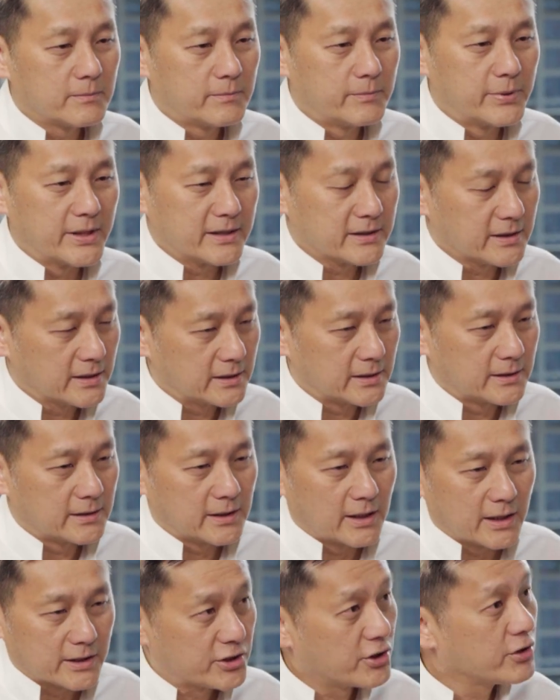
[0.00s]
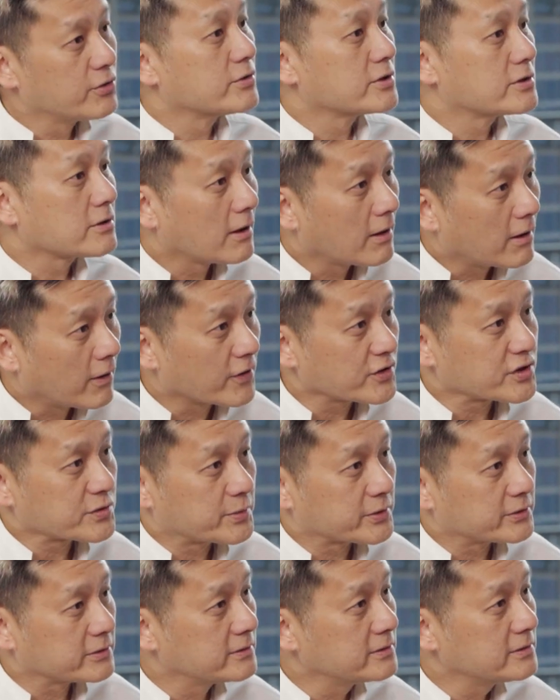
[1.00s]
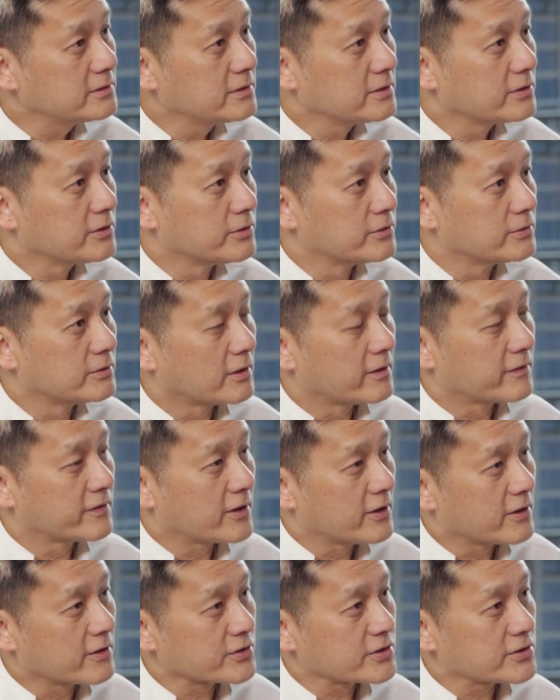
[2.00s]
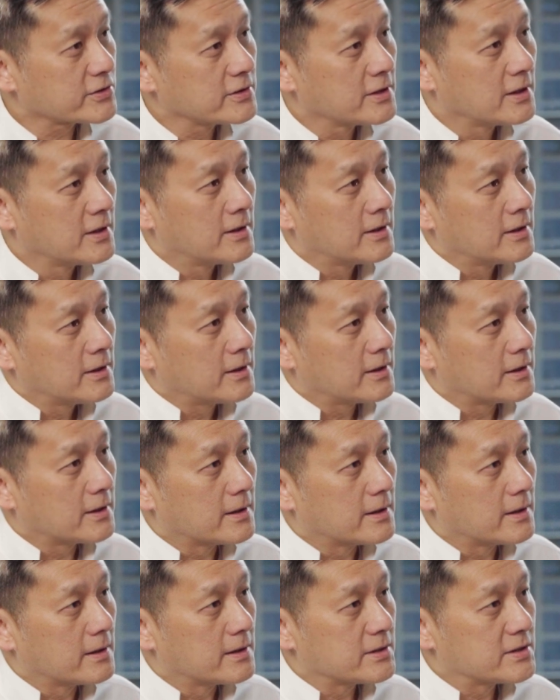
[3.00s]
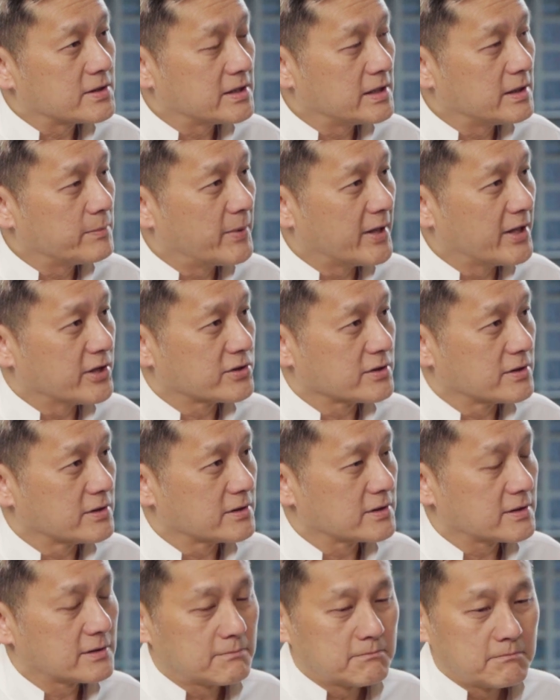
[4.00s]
being in an acute hospital, you, of course, see patients